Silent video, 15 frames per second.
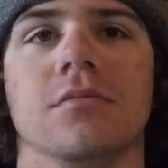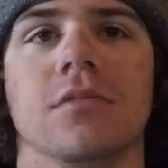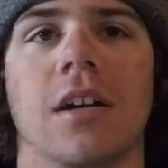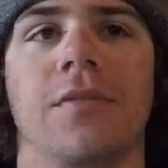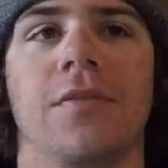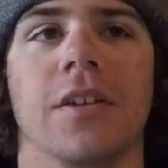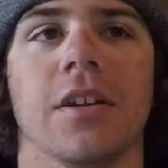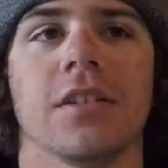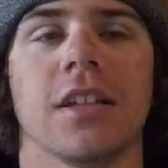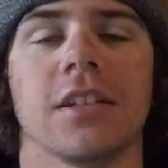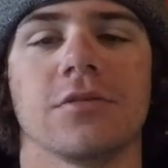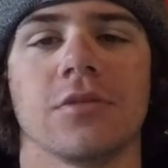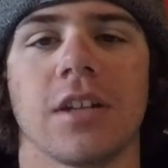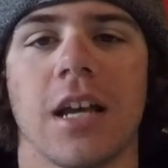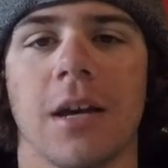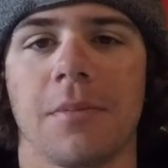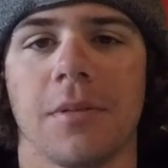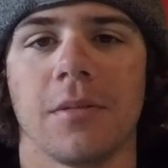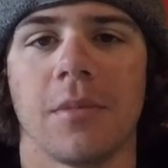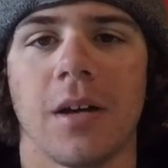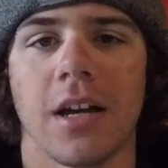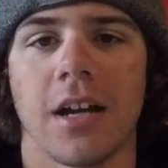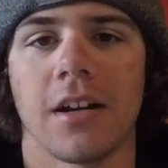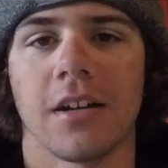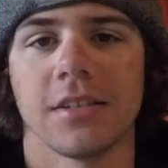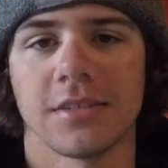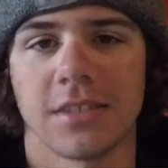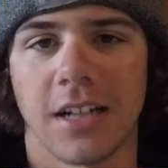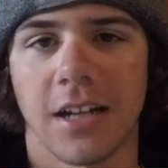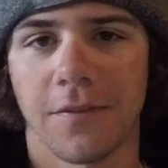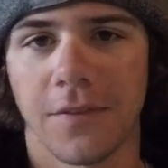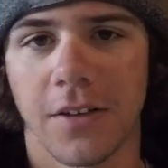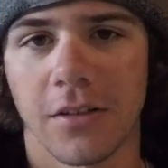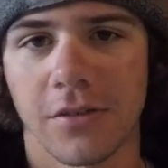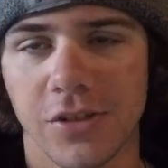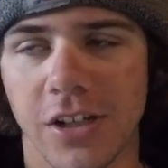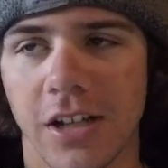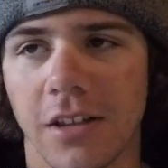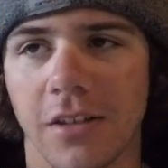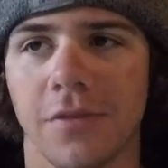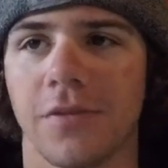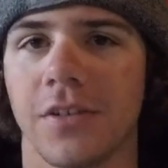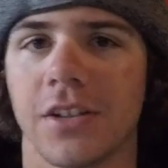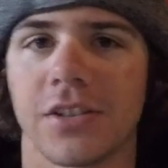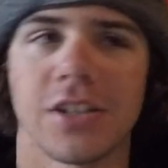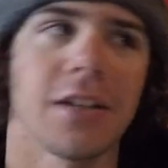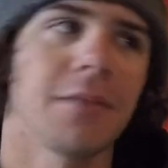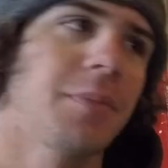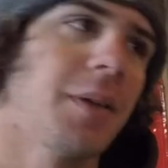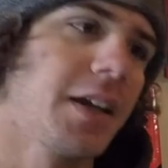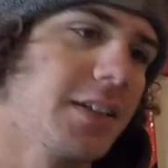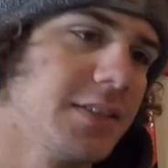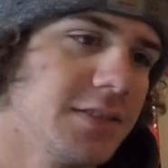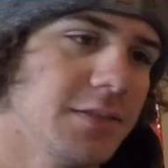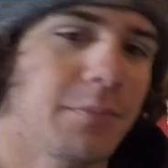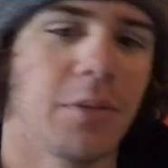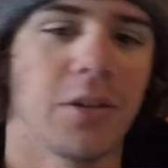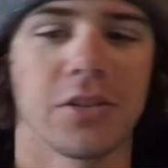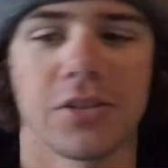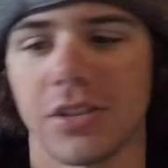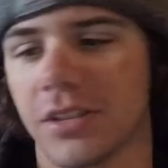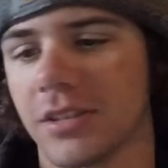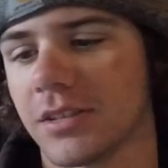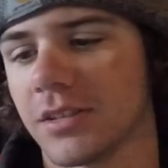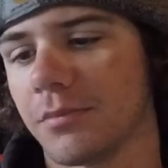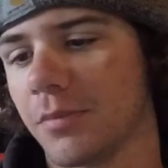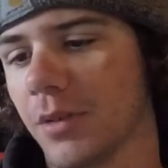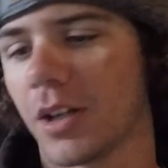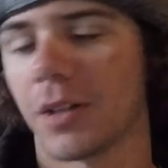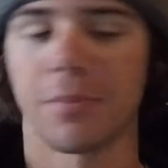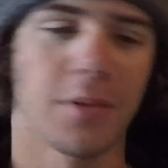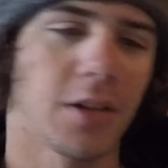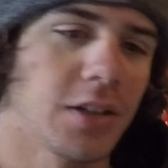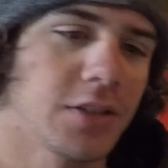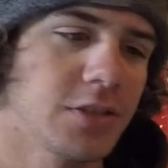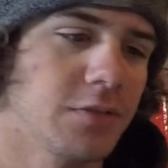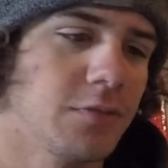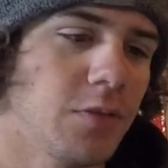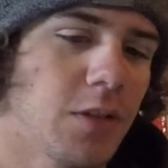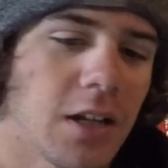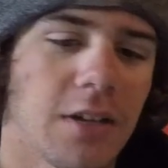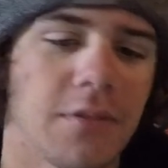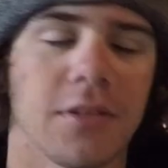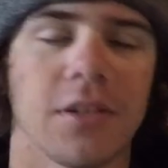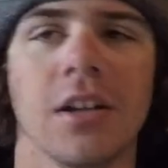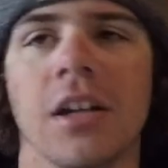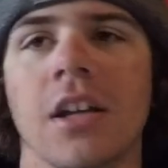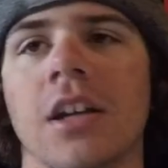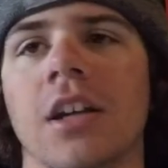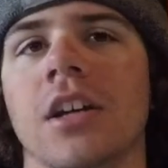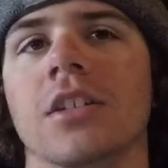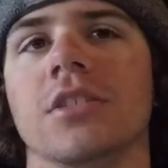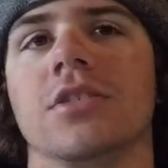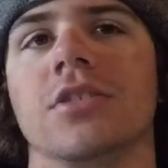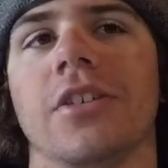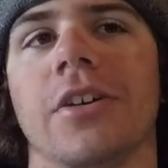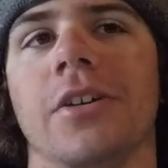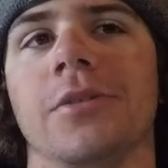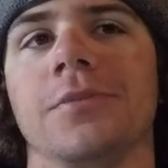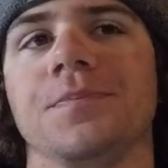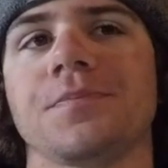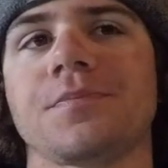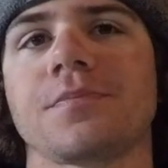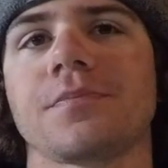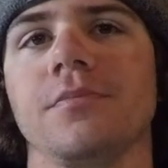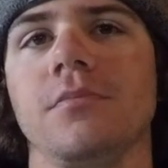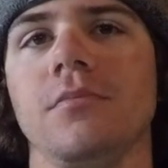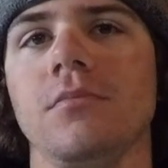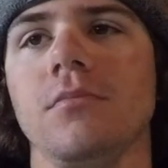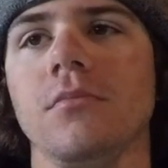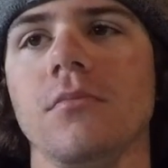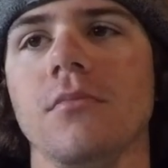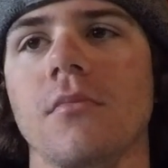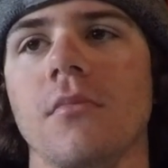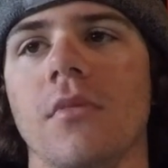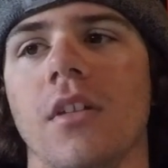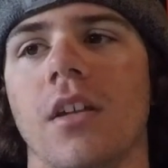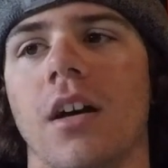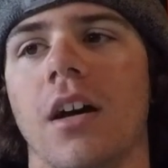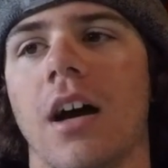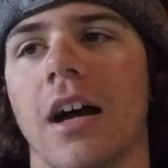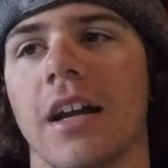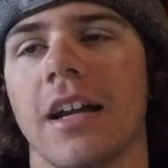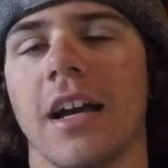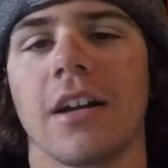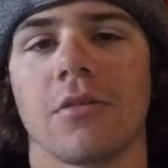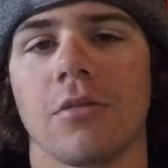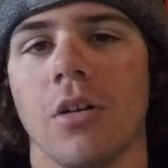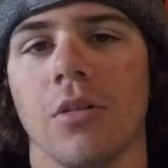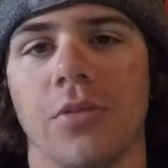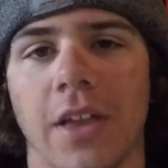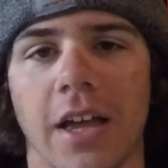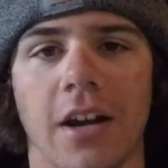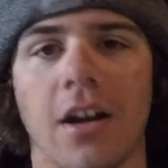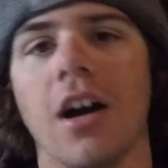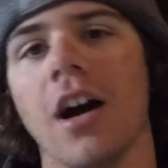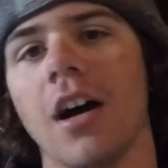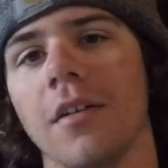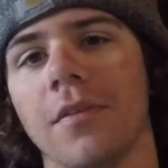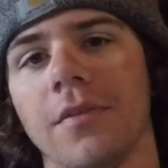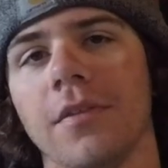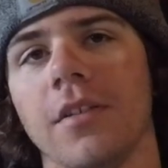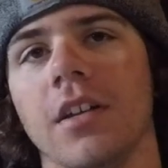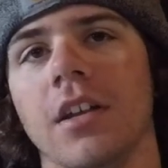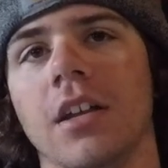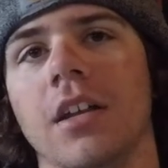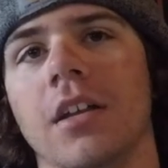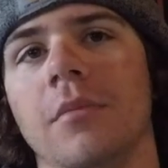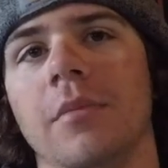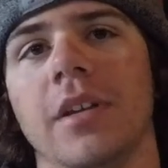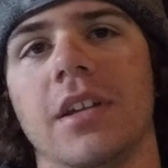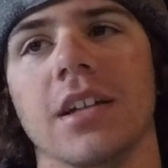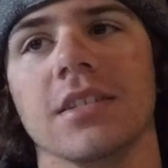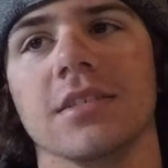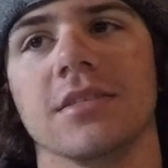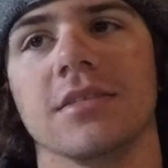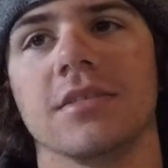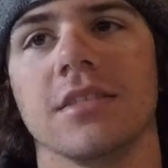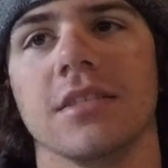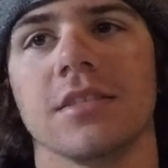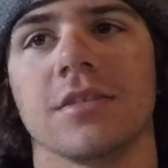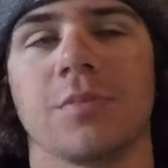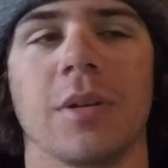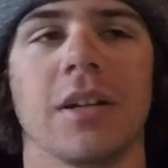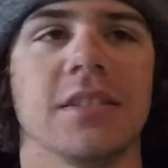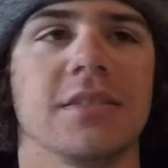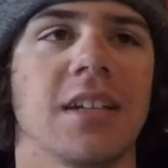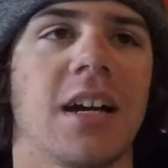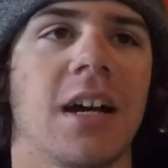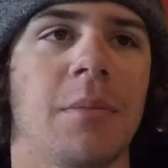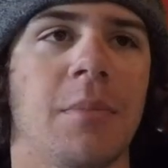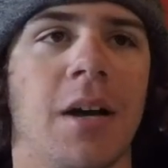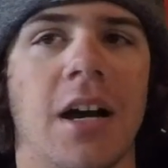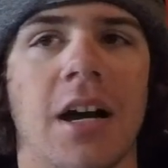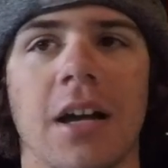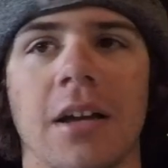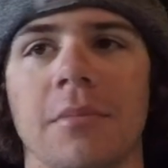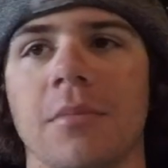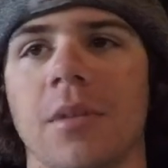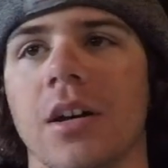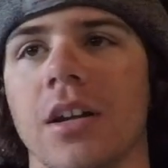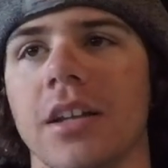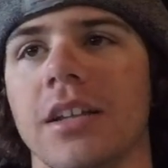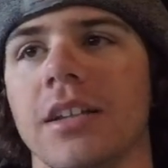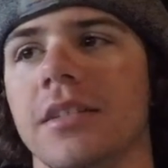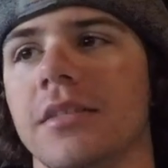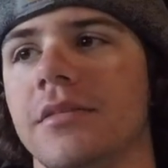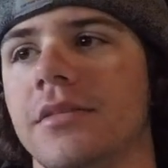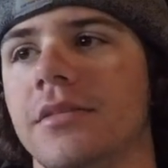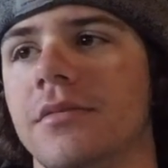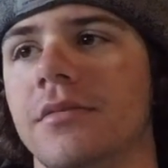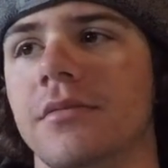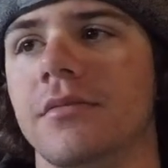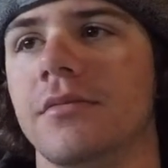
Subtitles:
I figured that's what happened in my areas that I found shallow fish at, back in some bushes and buckbrush and whatever. So I kind of wrote that off, because in the springtime, high, muddy,